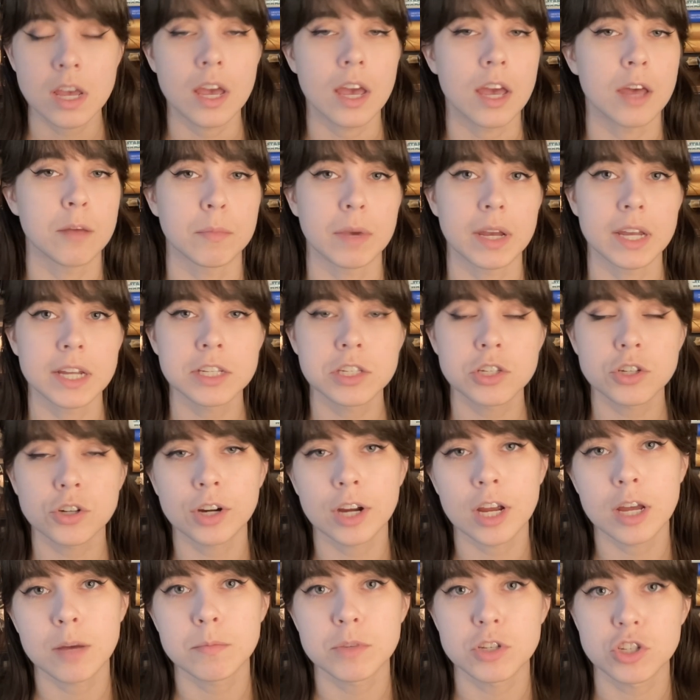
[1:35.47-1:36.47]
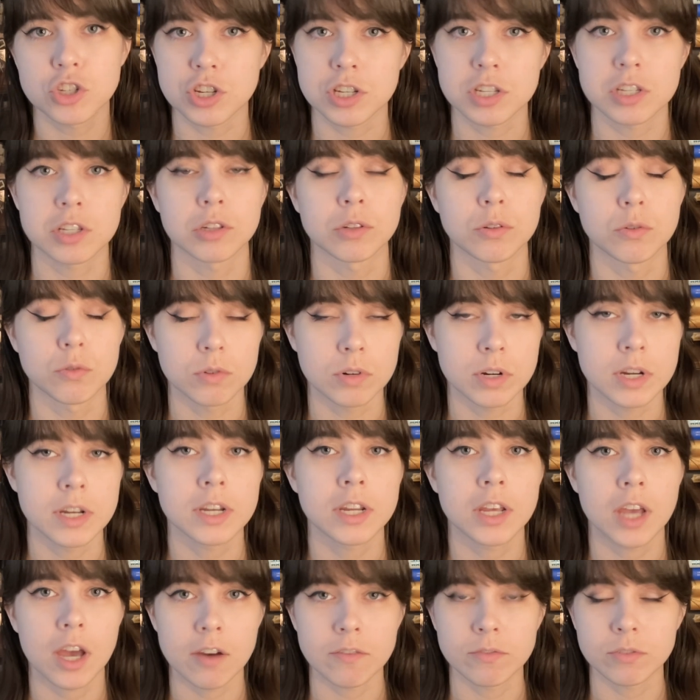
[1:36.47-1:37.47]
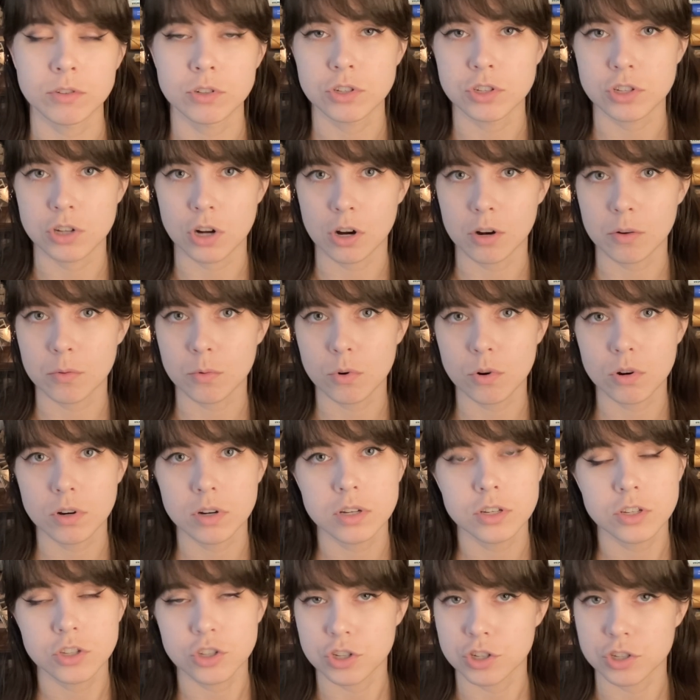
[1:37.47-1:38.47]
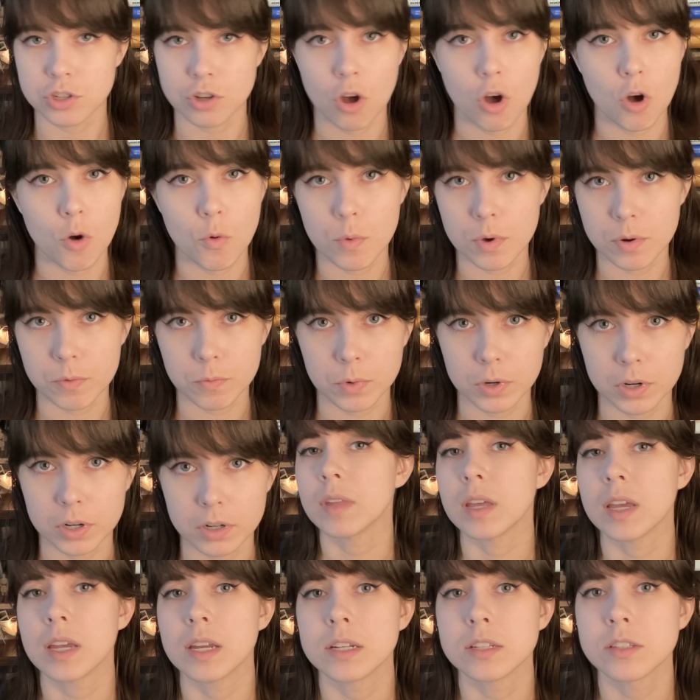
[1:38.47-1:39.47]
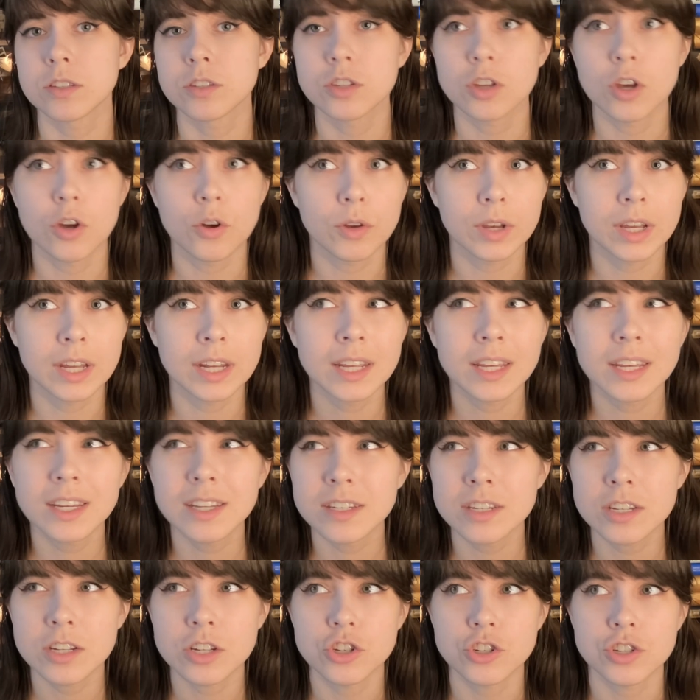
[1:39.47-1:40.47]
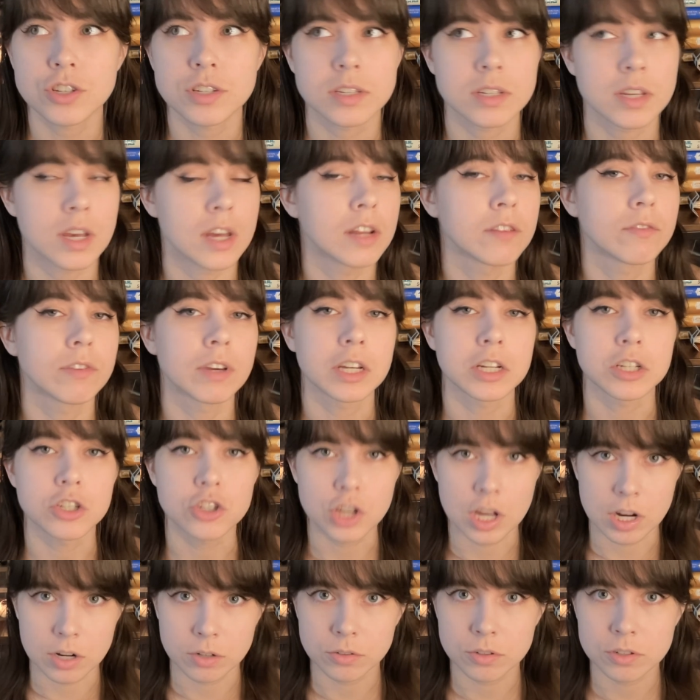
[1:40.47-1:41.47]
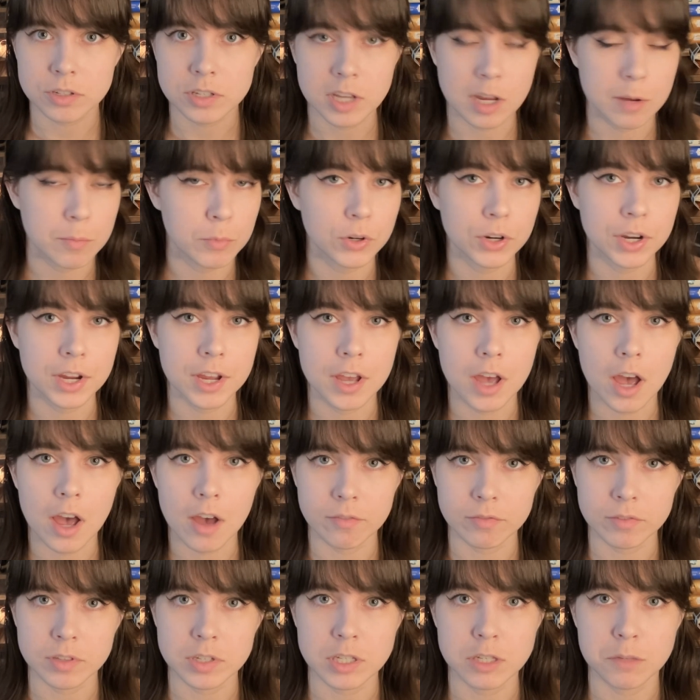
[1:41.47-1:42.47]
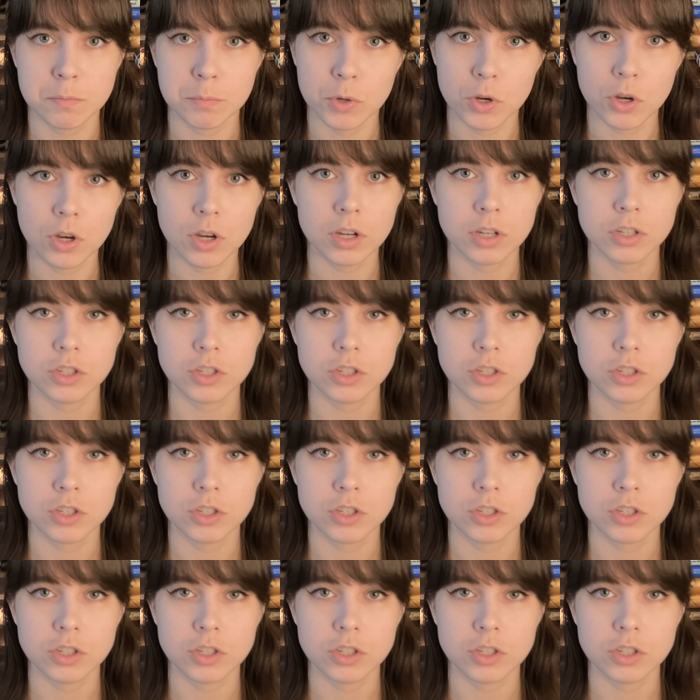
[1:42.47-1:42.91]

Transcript: And my Instagram is just Lauren Cover Star Wars, just all one word. And so getting into just kind of like a general summary of this book.